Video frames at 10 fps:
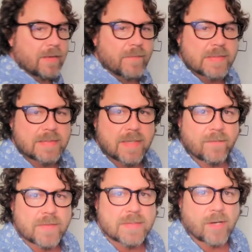if
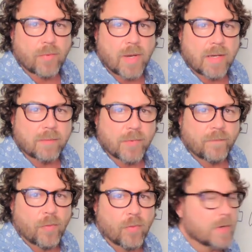it's not raining
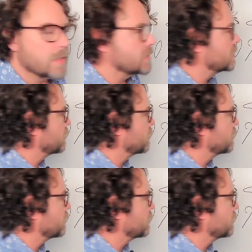before it's